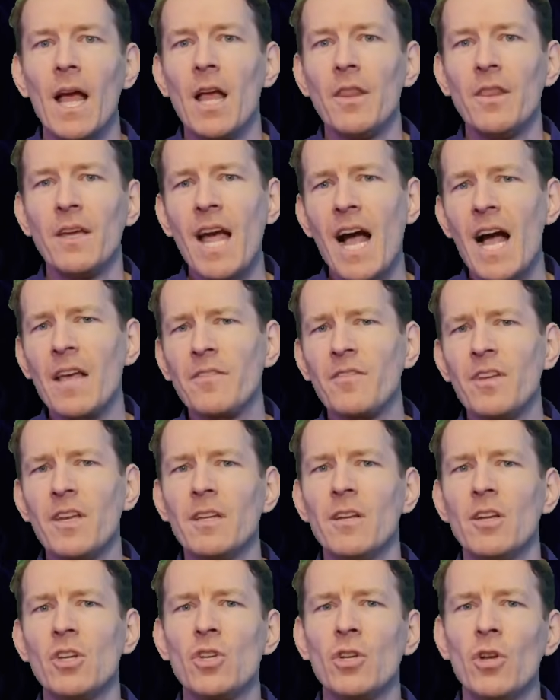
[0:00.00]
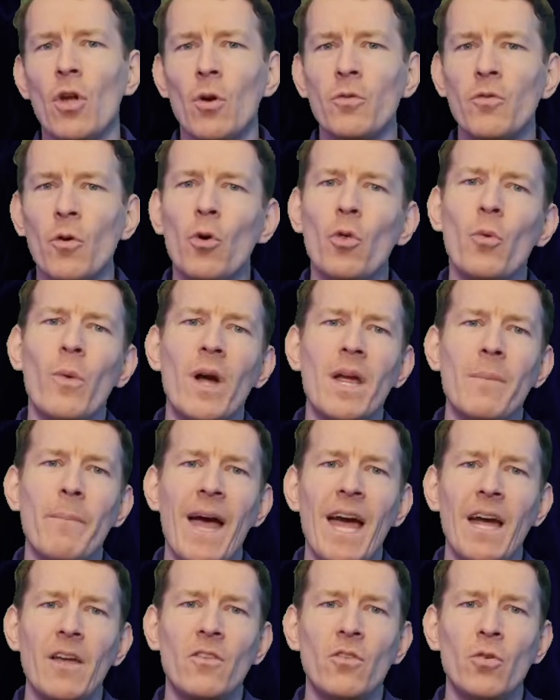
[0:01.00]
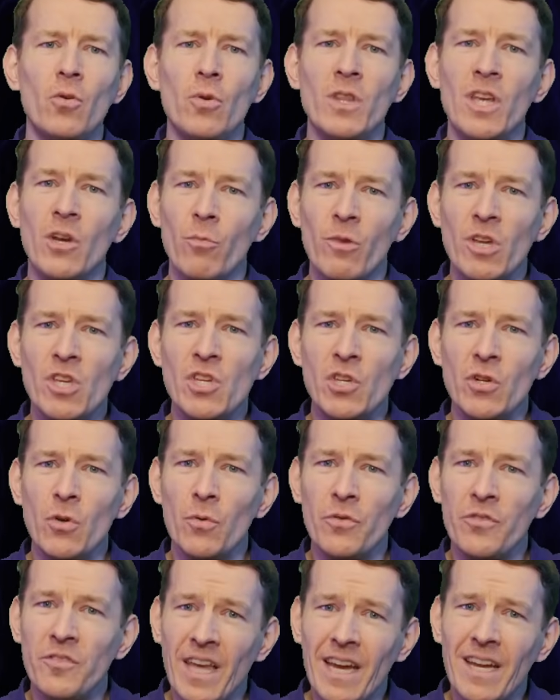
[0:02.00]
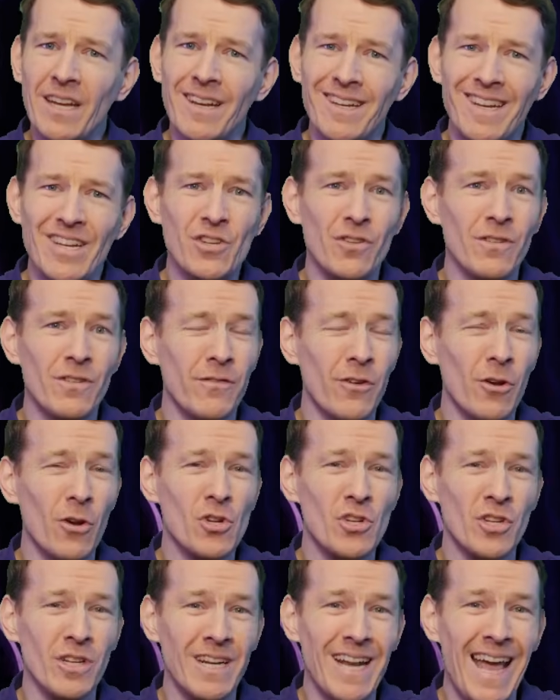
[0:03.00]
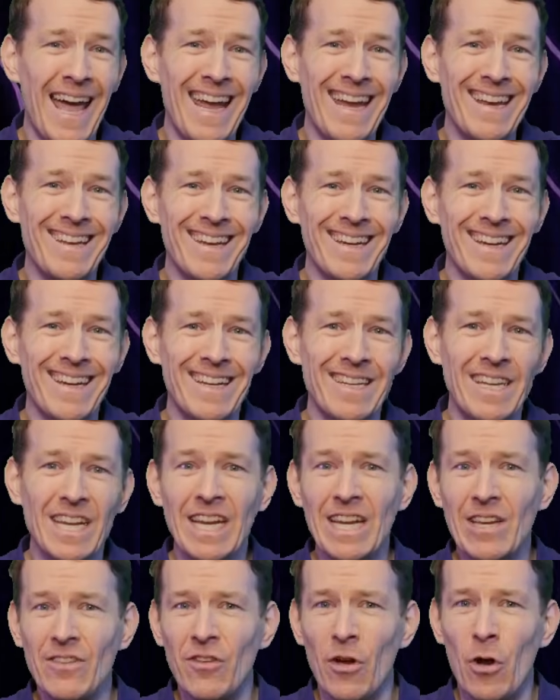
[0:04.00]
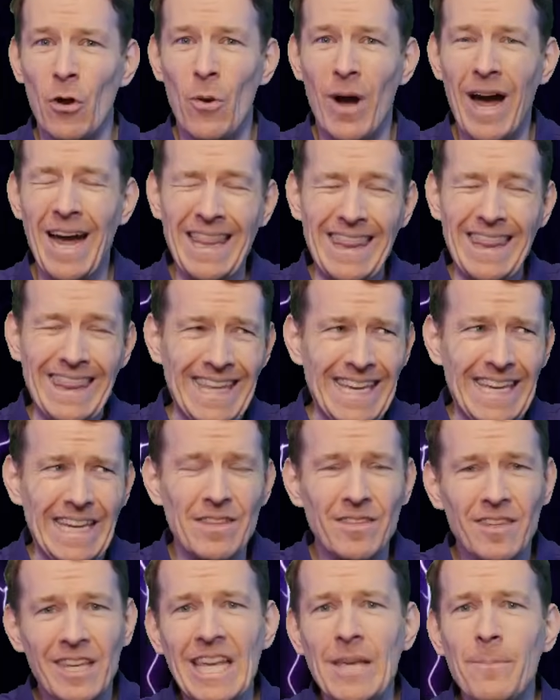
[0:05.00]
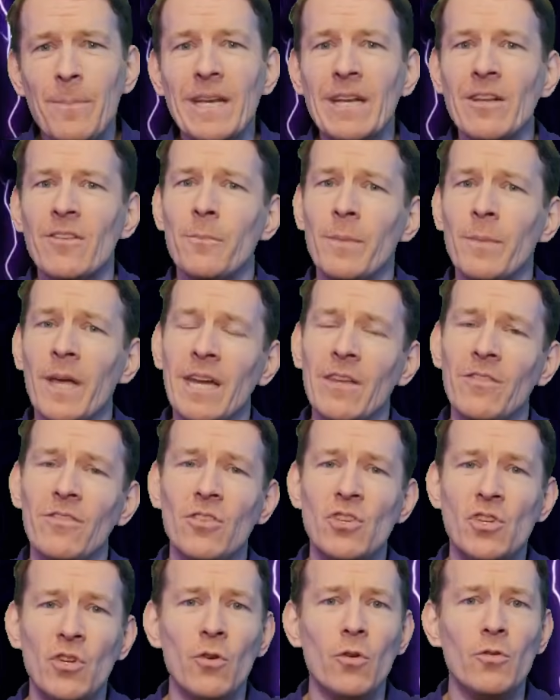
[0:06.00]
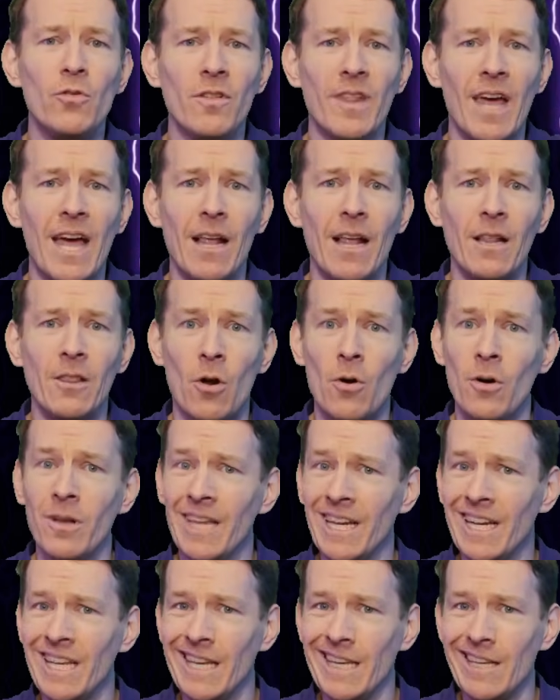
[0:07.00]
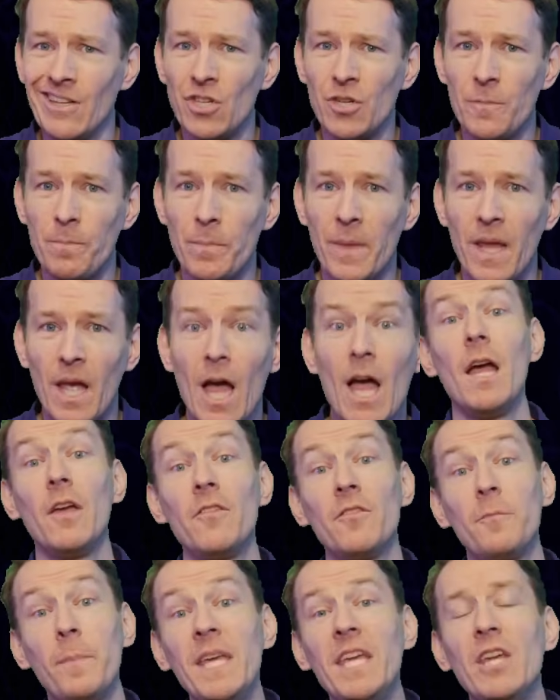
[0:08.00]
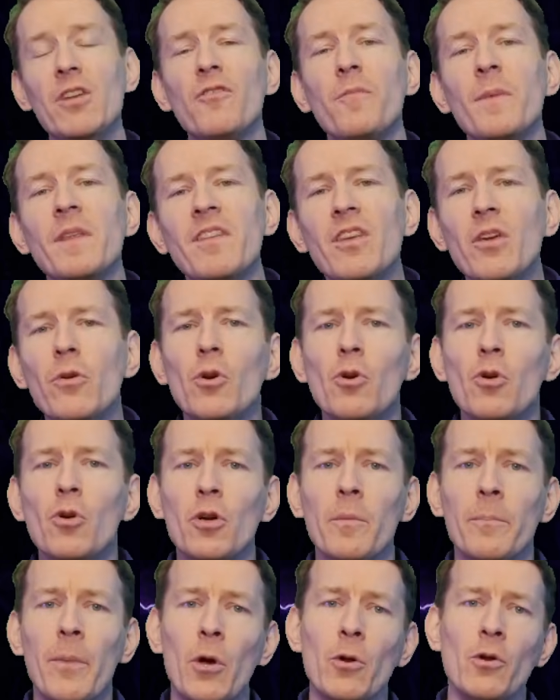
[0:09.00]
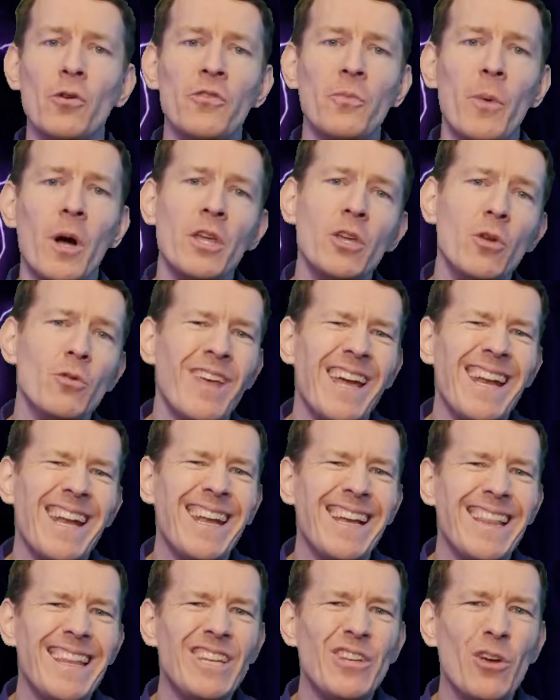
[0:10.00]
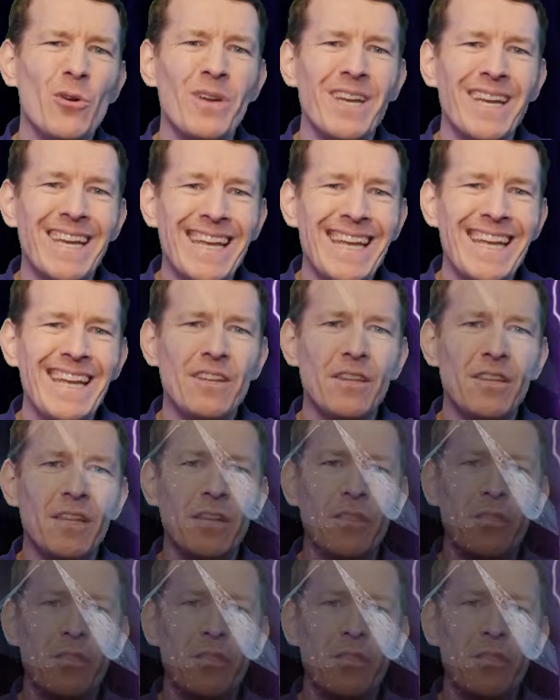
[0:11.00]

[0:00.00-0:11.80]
The casting condition goes all the way back to the original 2nd edition version in AD&D, so I think it's keeping its place due to that long lineage. Speaking of material components, while you technically don't need the